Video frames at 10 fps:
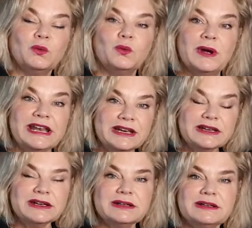
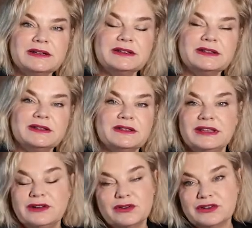When
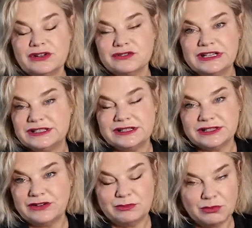there are not
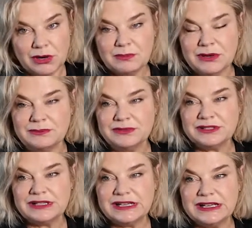necessarily
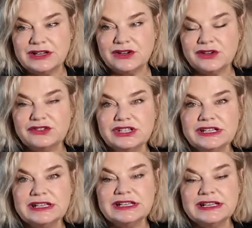problems,
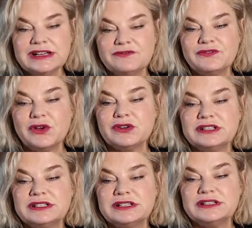coaching
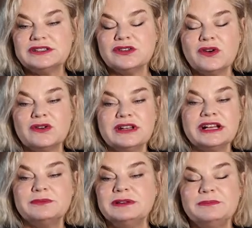focuses on
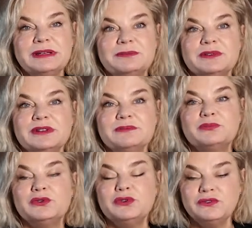helping people
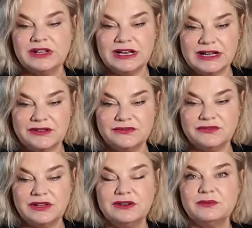improve their life
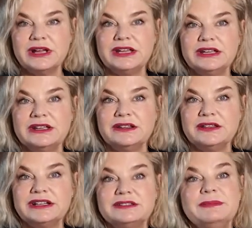in a way
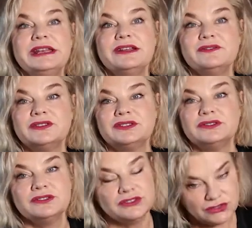that is
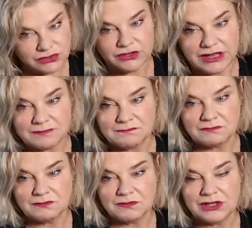meaningful to them.
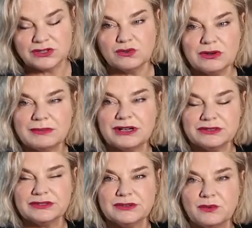It's all
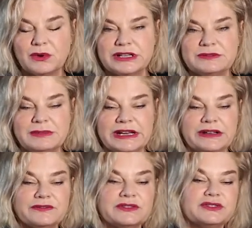about what is
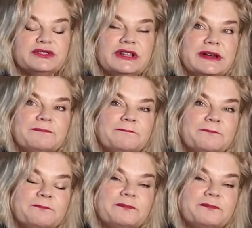meaningful to them.